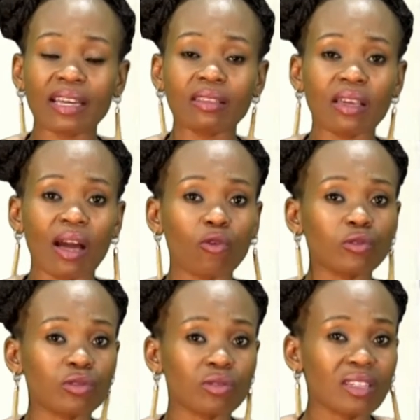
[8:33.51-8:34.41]
And there are
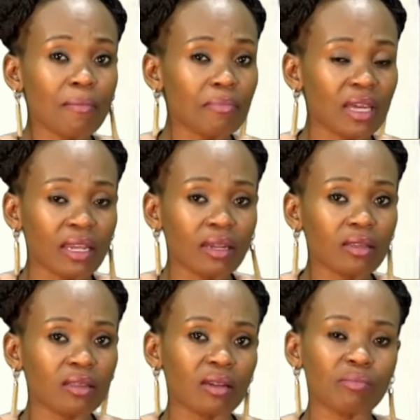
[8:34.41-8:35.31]
also some
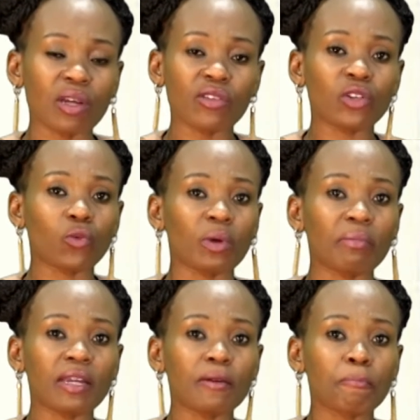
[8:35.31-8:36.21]
men that married
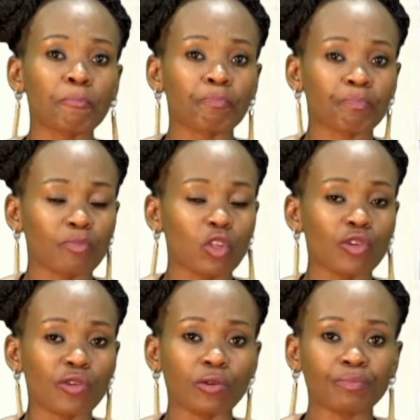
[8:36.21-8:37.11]
women,
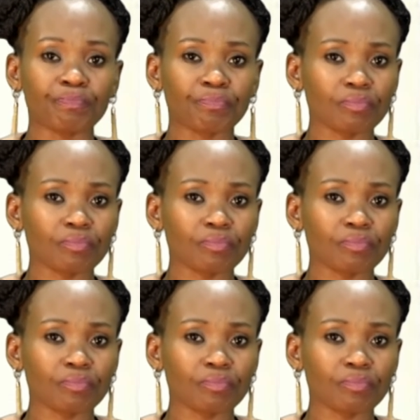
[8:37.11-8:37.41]
you know,